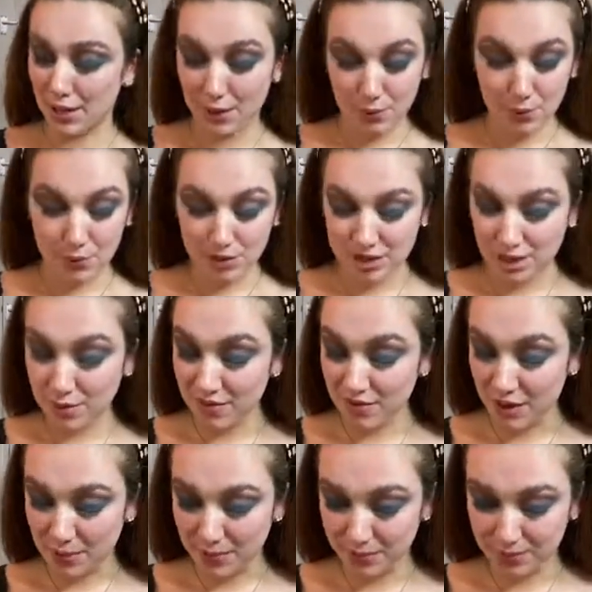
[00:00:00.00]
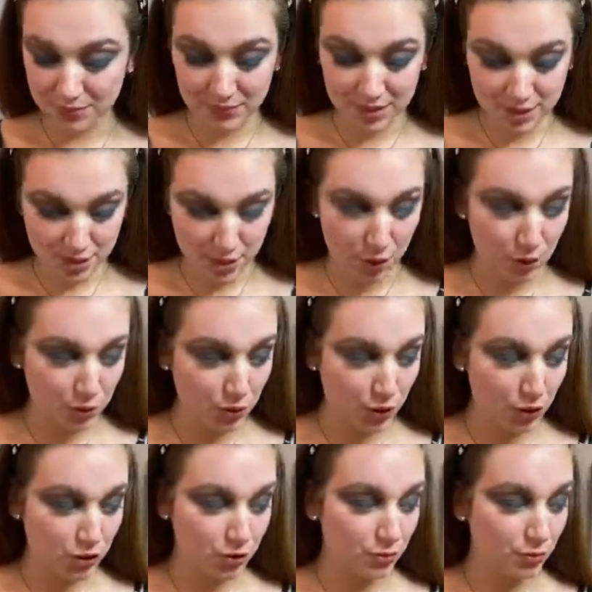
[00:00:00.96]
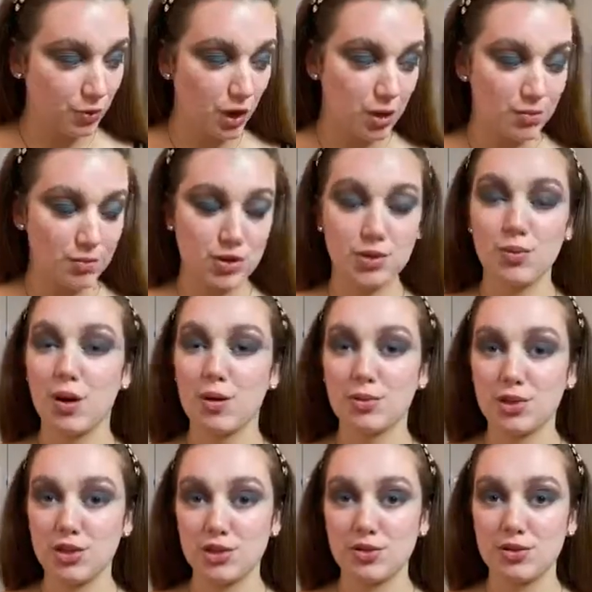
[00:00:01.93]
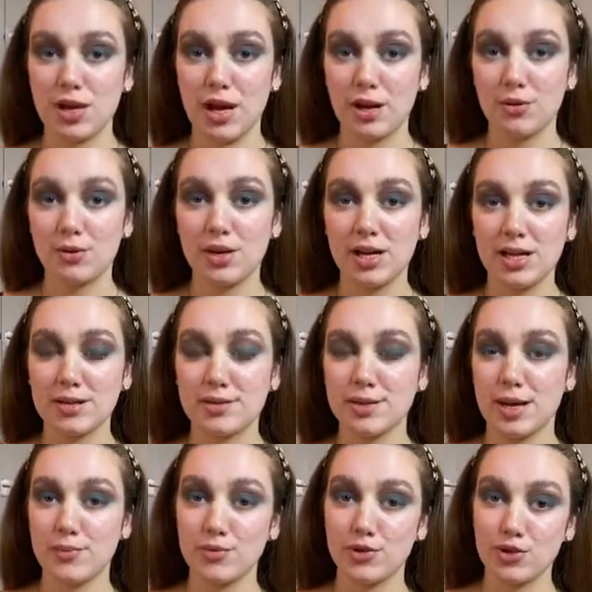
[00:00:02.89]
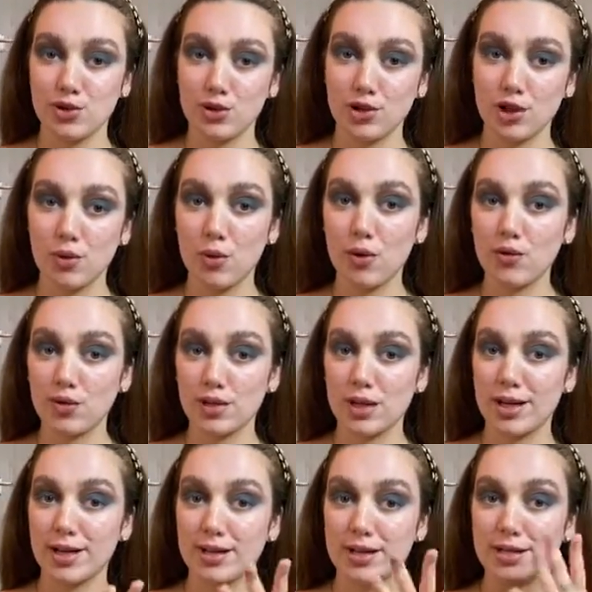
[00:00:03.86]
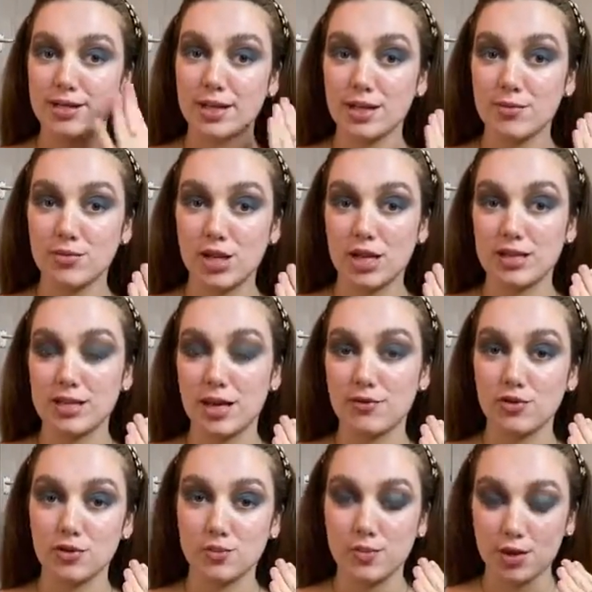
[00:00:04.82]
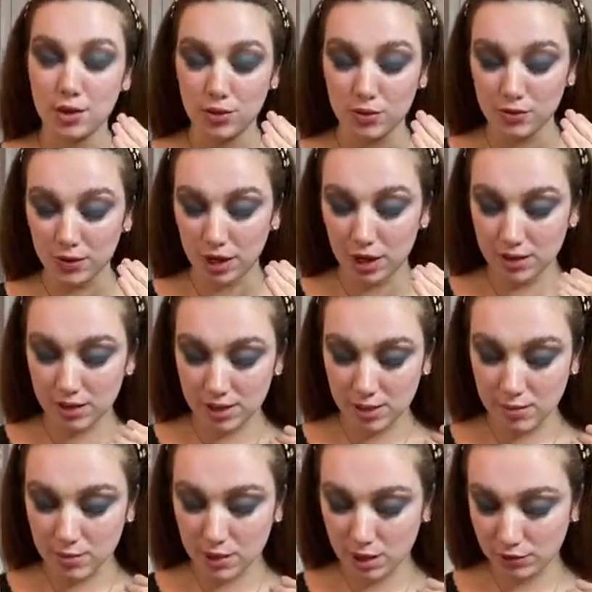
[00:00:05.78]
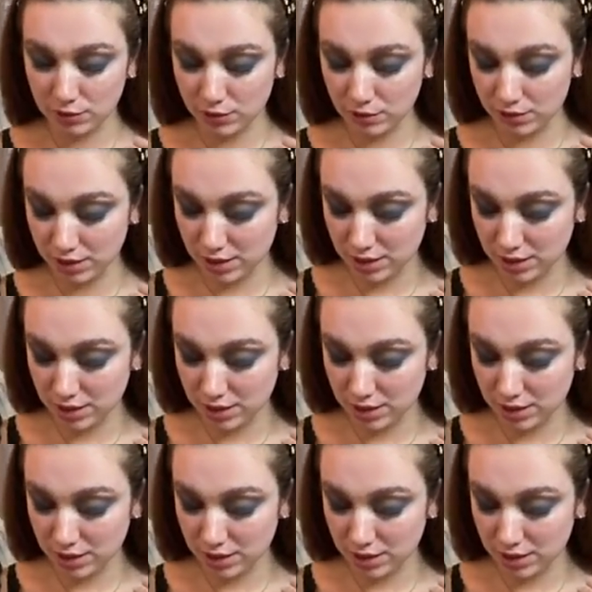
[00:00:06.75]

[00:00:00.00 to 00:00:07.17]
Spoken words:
we'll deal with it. It's all good. So what I'm going to do now is I'm just going to go over the same shades that I've just been over, the browns, just to